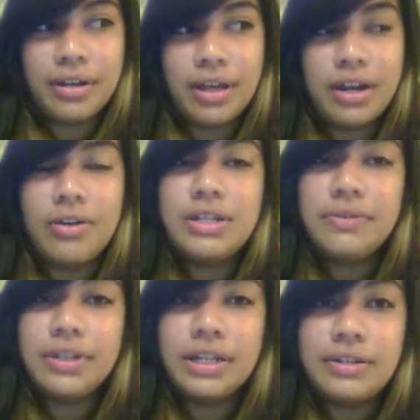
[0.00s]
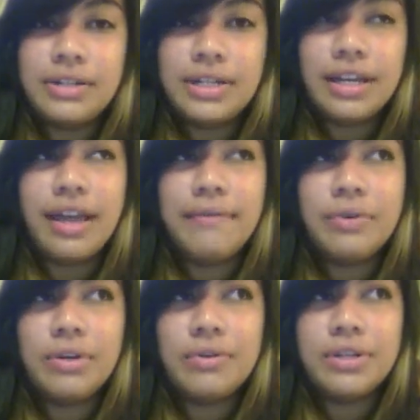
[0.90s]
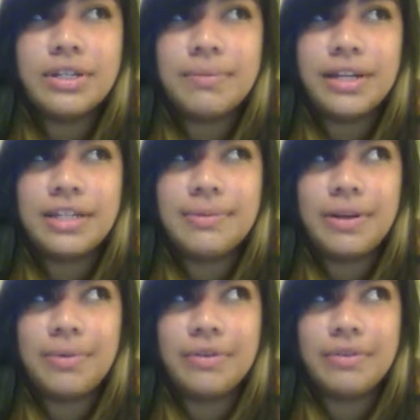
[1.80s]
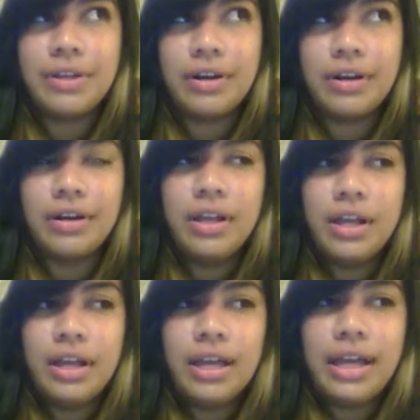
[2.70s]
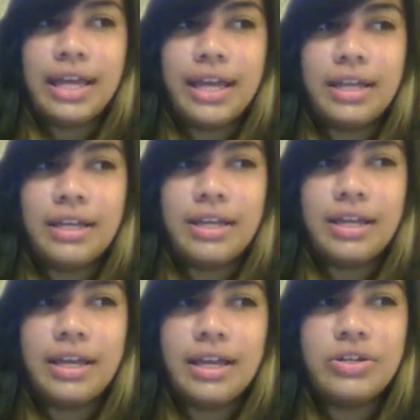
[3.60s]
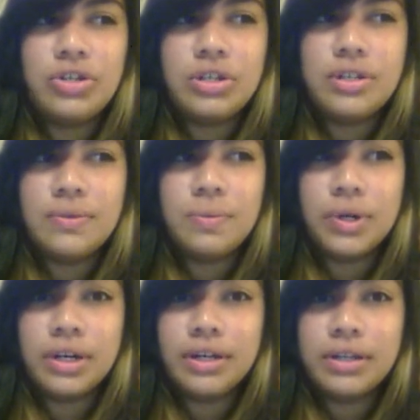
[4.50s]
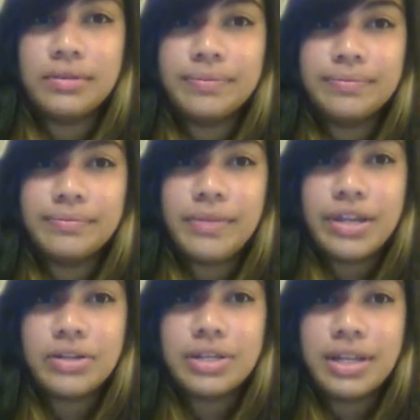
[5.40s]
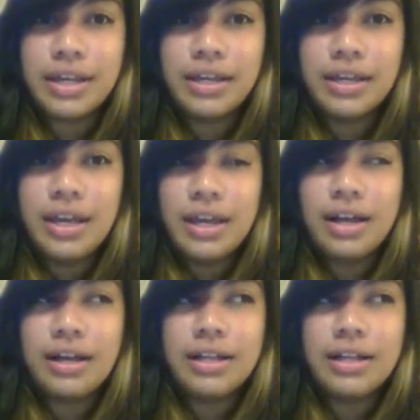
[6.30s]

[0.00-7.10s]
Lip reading: I don't know. It's really interesting. Everyone always complains about it being really hard, and it's just work. It's just like a